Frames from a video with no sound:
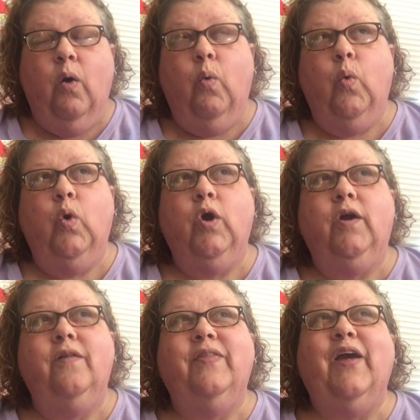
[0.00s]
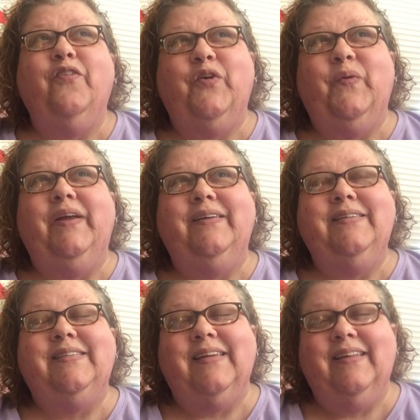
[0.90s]
Or the other one
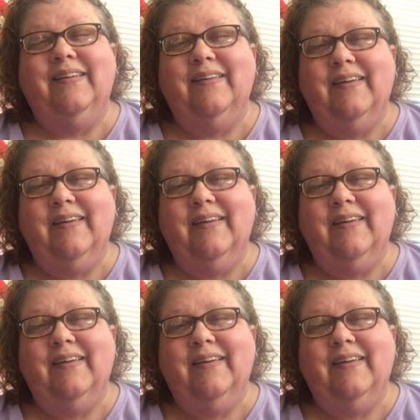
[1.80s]
is in